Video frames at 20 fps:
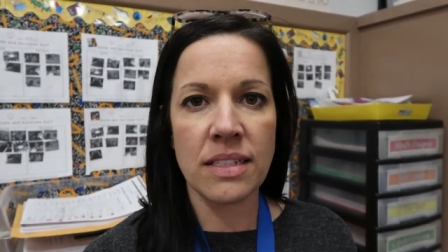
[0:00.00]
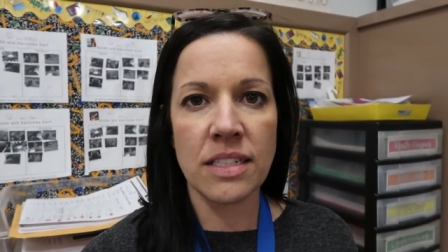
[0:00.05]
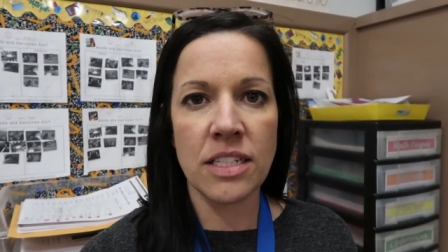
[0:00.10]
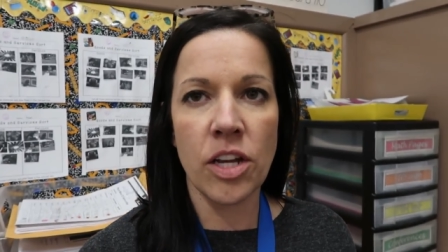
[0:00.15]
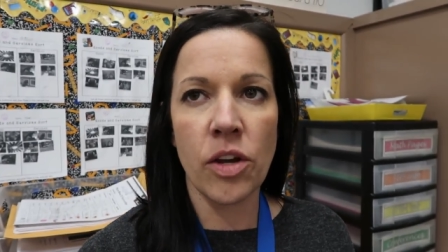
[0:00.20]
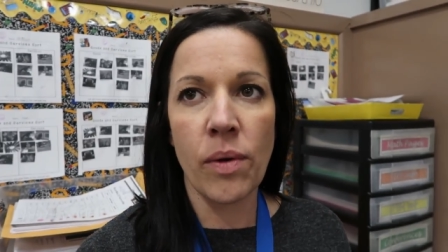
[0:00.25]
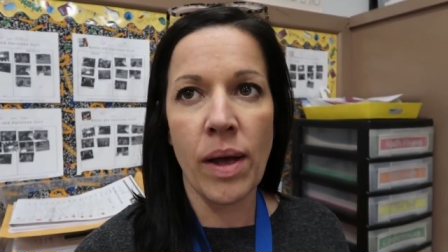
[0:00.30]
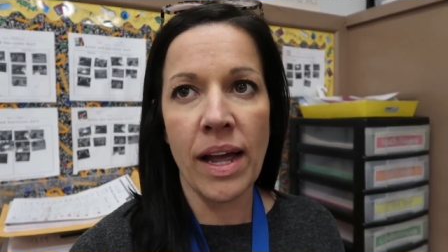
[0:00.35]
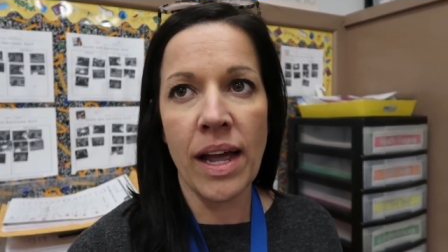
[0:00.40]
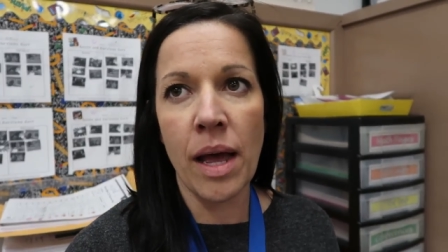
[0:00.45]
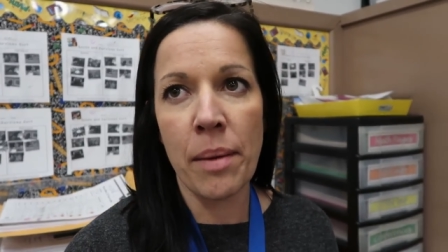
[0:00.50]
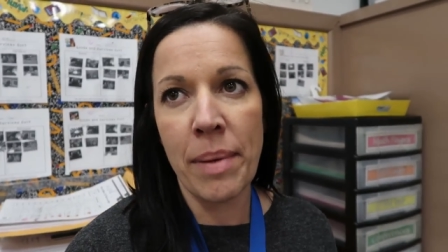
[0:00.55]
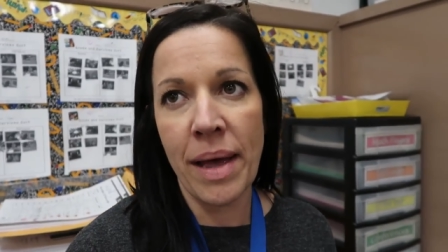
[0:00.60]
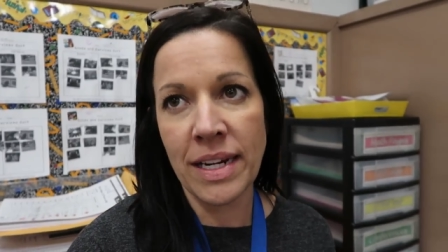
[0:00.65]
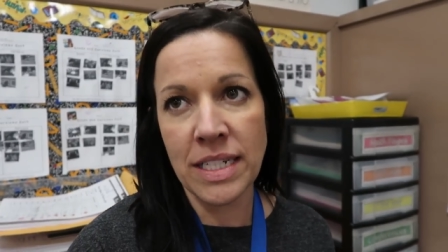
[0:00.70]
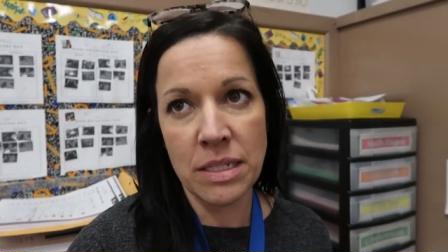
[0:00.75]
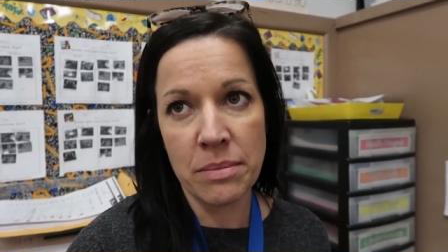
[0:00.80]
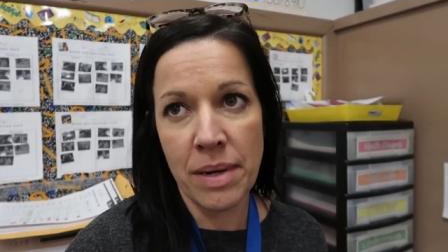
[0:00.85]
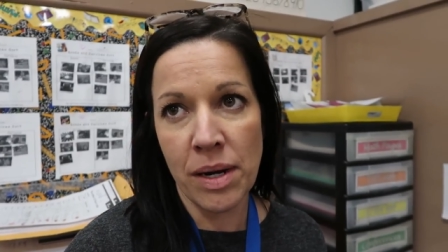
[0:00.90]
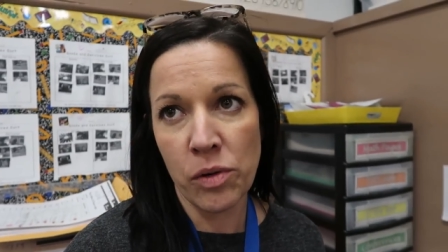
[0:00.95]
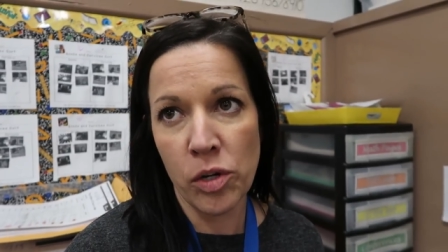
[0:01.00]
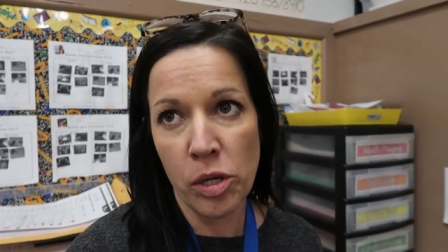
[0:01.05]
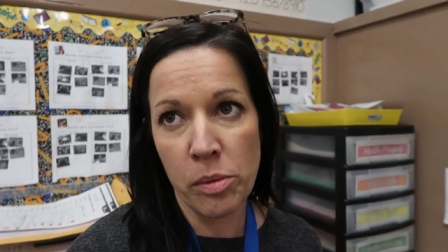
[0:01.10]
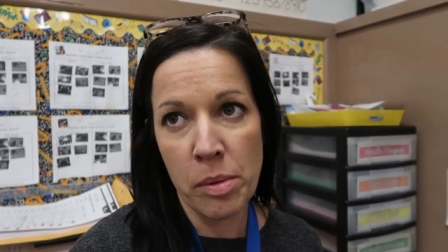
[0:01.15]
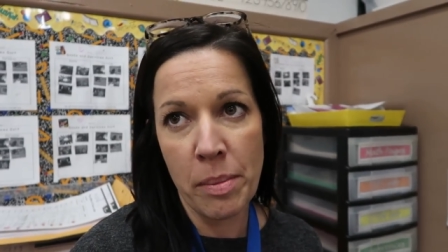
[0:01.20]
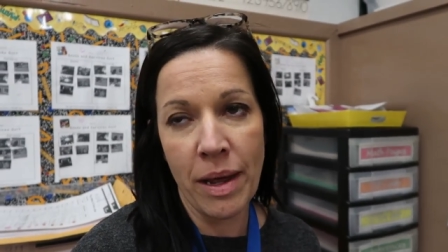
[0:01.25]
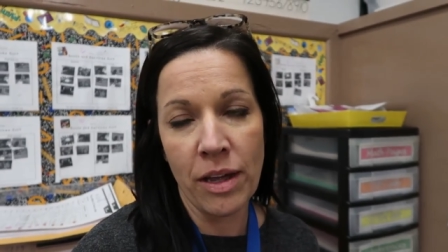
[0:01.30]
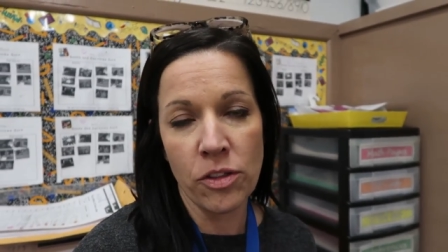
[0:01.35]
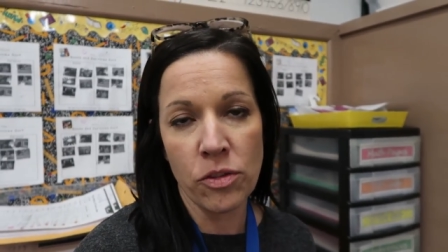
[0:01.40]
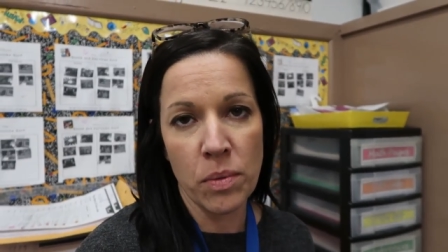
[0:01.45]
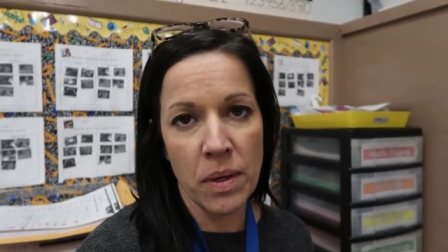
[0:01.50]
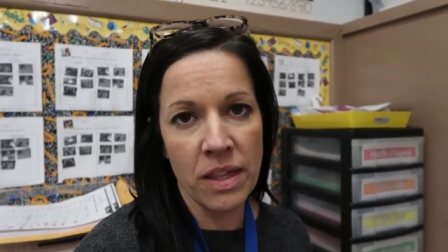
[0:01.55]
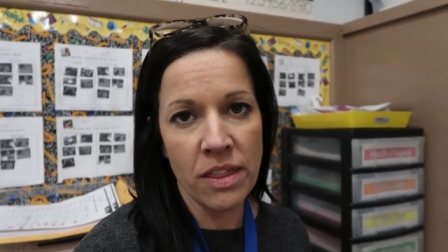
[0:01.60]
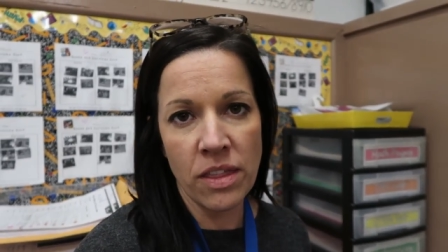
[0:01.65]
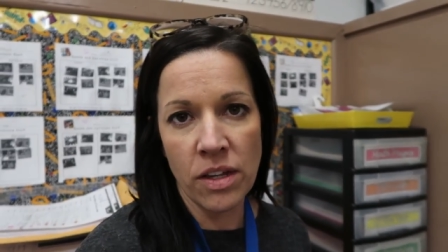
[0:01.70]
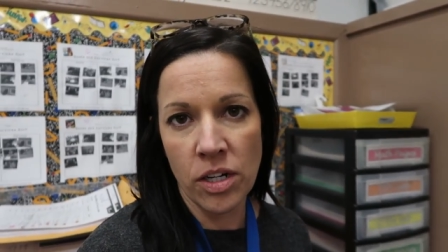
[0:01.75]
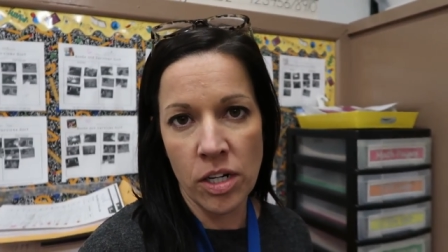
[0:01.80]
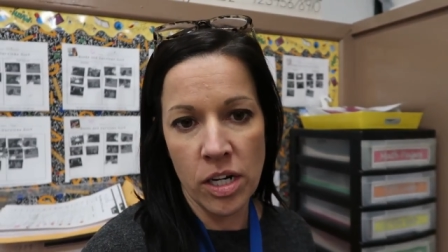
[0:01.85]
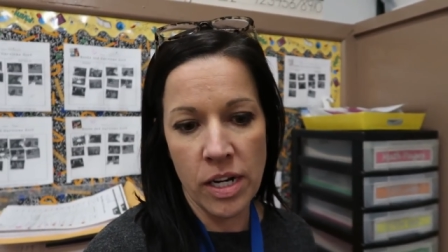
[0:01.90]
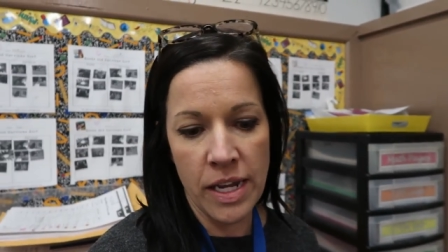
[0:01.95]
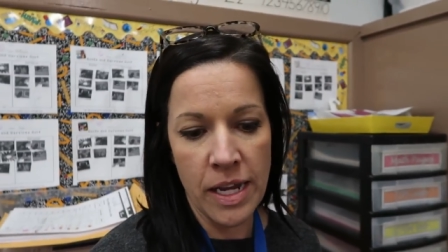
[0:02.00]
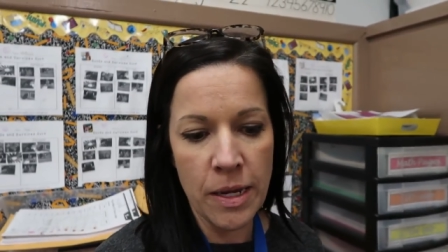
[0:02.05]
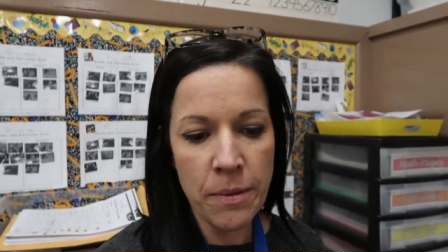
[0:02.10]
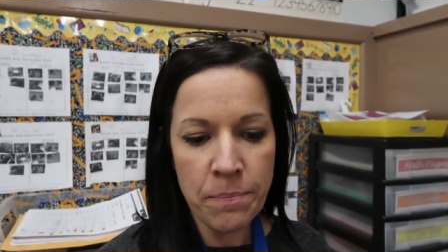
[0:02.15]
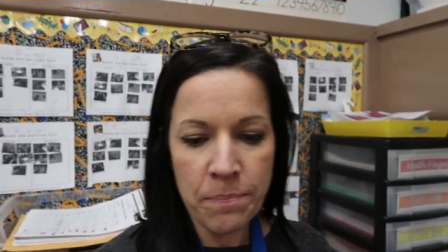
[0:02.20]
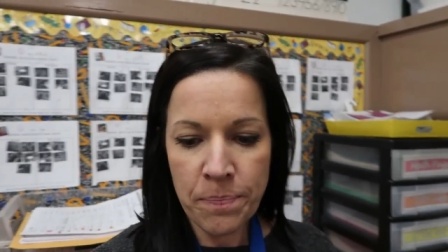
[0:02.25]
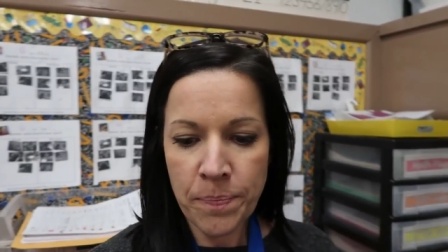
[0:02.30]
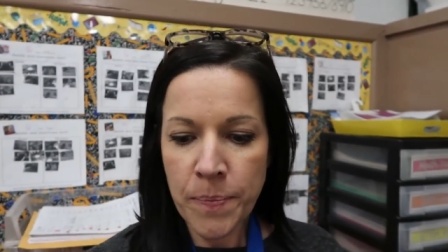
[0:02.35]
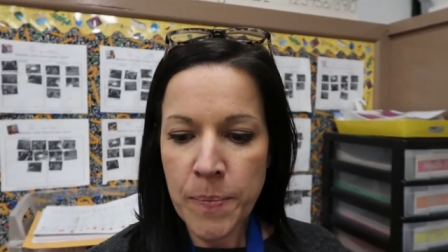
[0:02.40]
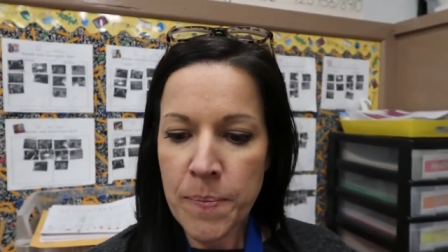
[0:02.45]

So I got back to my room about 3.30